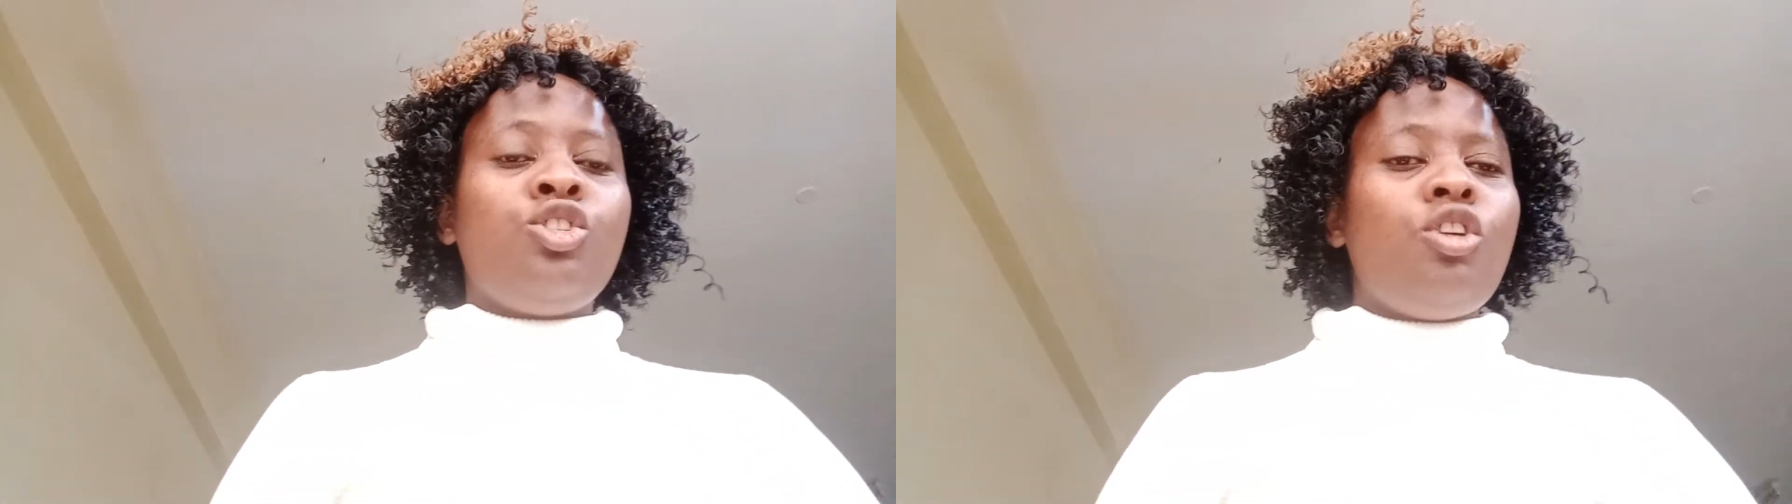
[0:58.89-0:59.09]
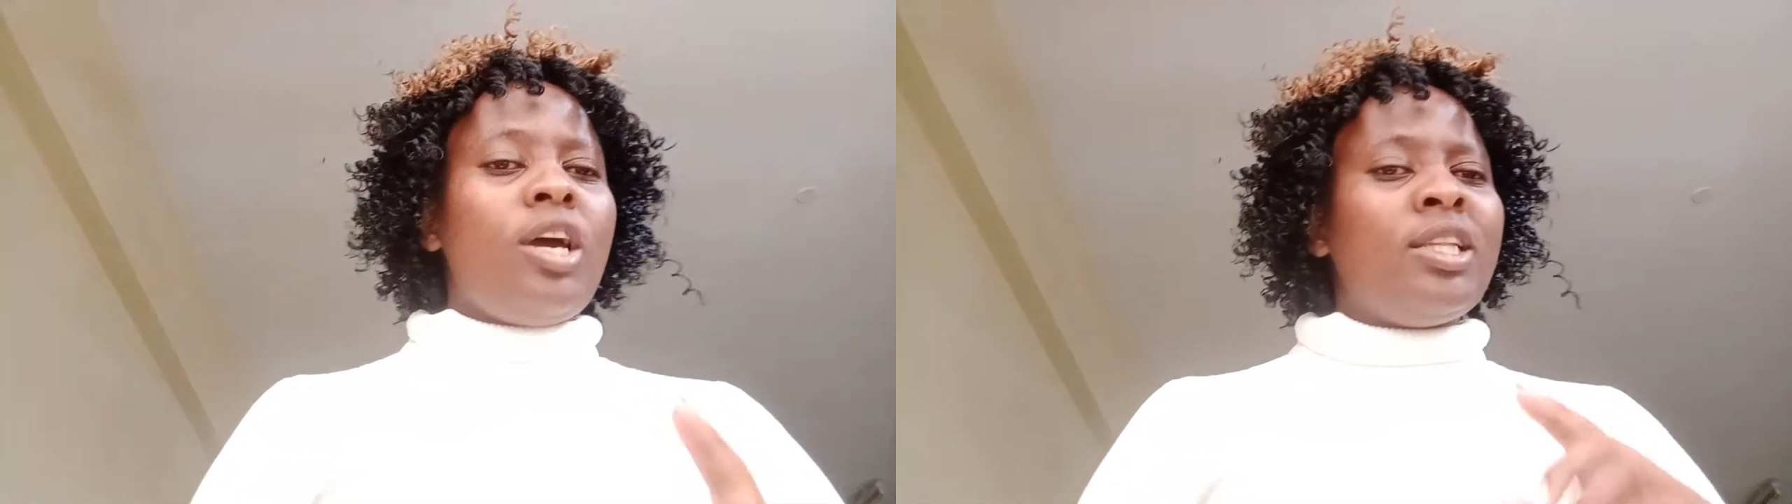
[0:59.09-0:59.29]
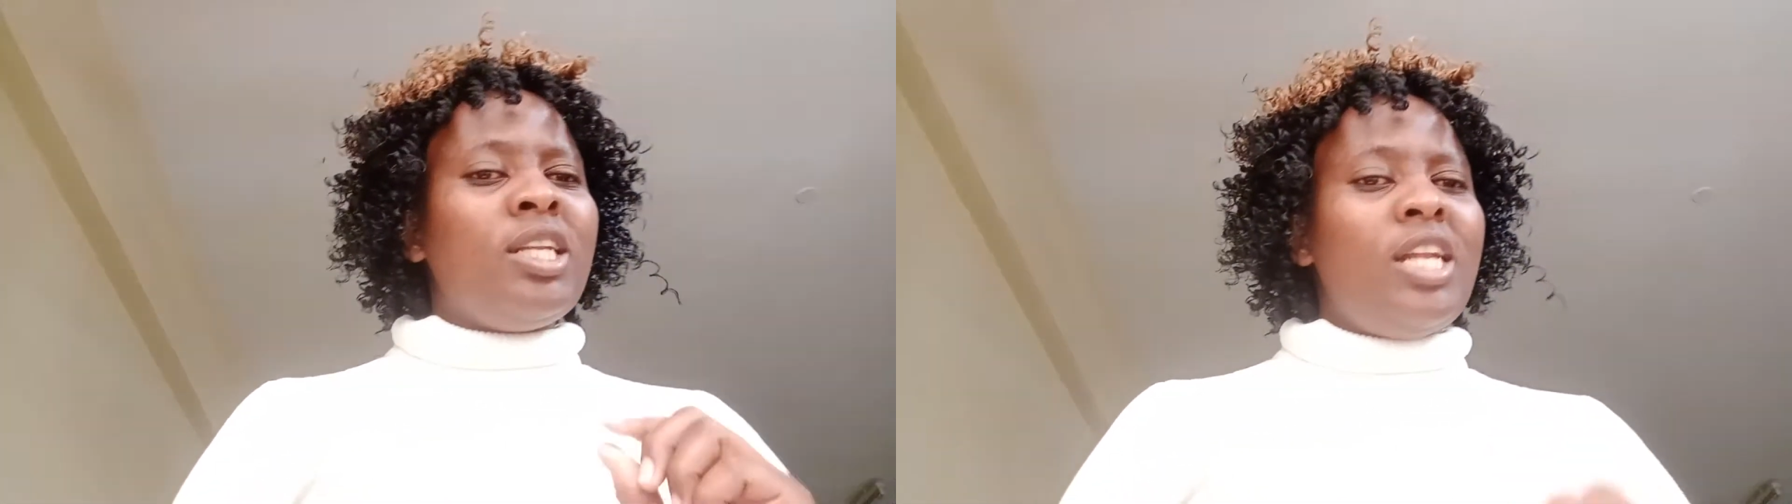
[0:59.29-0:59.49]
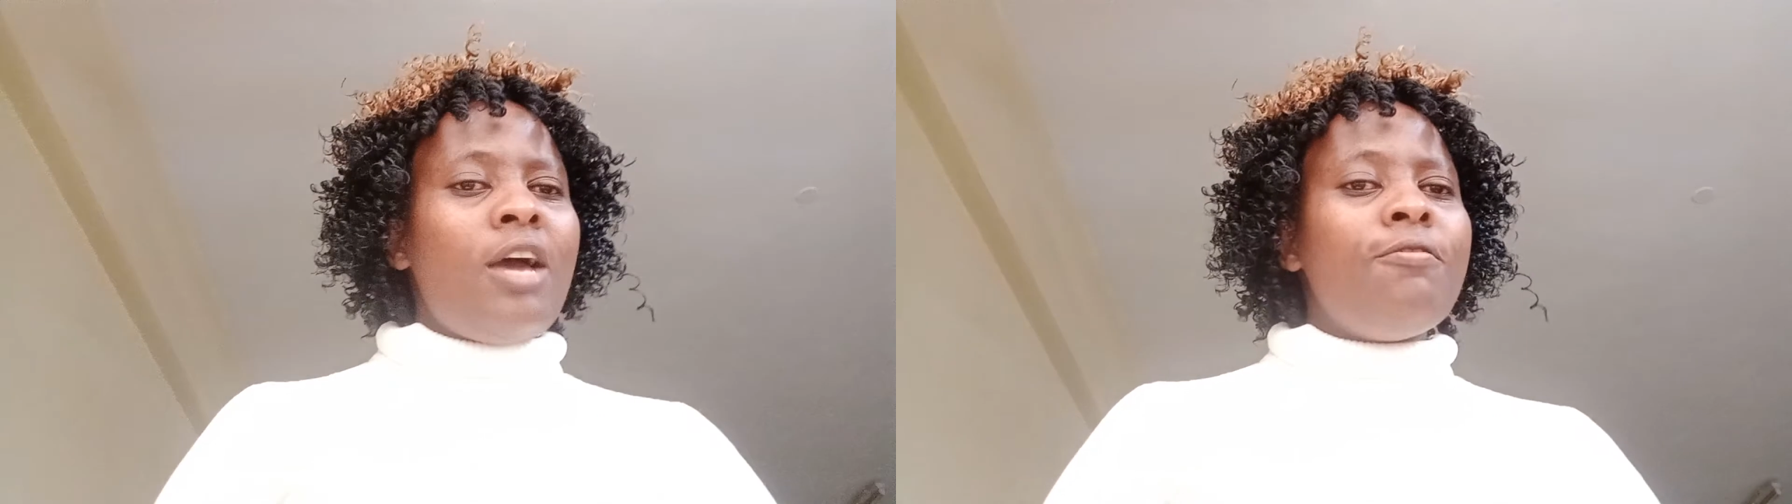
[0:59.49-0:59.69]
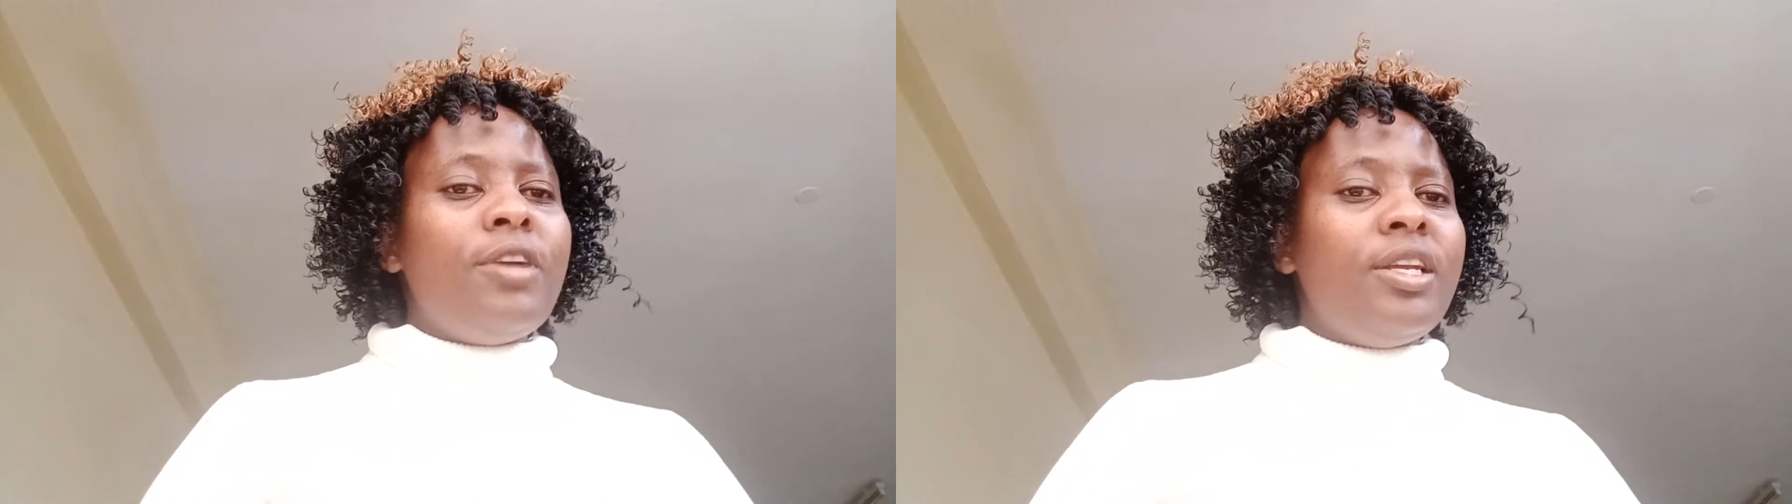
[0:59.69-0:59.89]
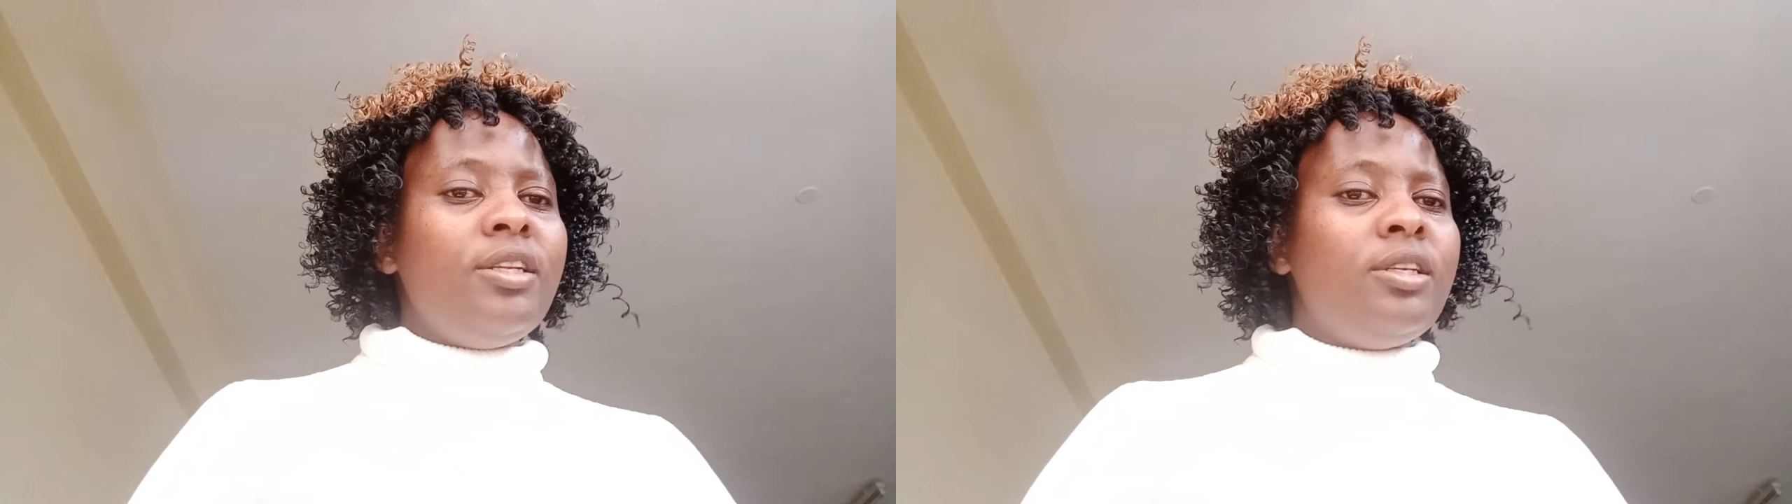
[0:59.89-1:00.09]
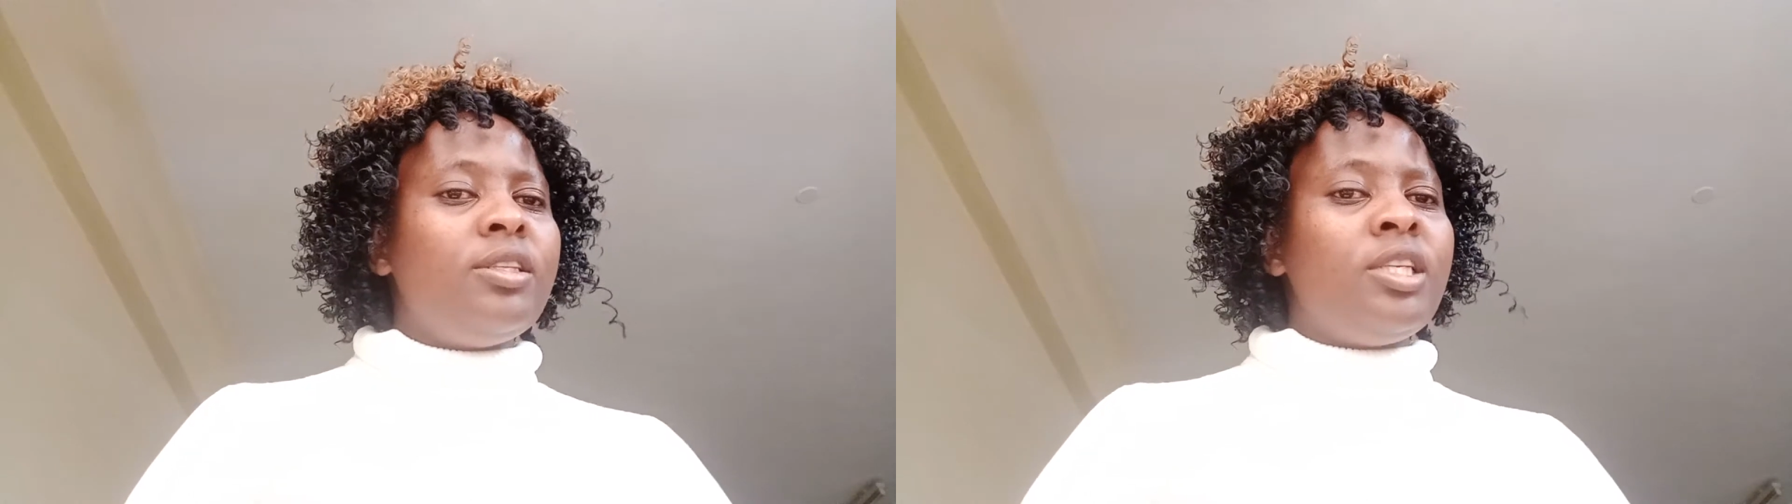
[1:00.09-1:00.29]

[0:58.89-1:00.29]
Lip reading: So at 11